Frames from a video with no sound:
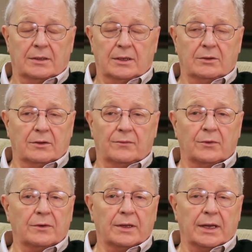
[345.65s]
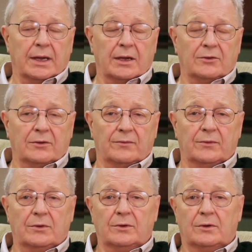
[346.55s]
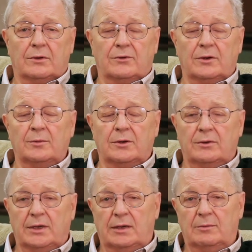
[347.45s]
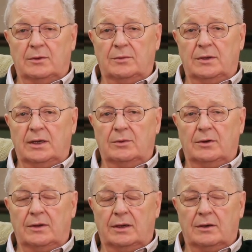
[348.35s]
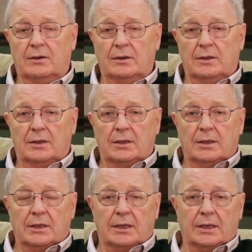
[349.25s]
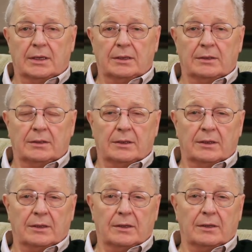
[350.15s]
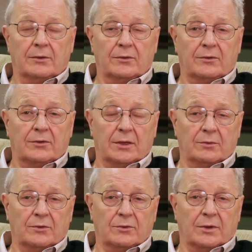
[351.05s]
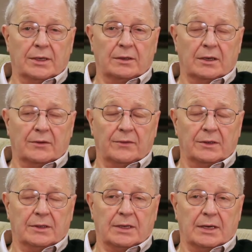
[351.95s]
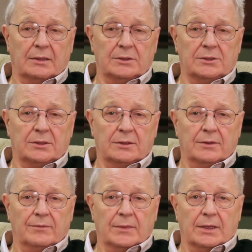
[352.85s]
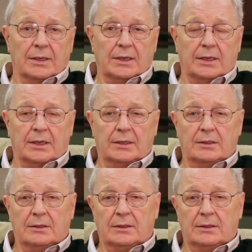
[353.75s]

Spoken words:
They couldn't afford the gas, the food, or some entertainment when they were there. And the son was going off into college, and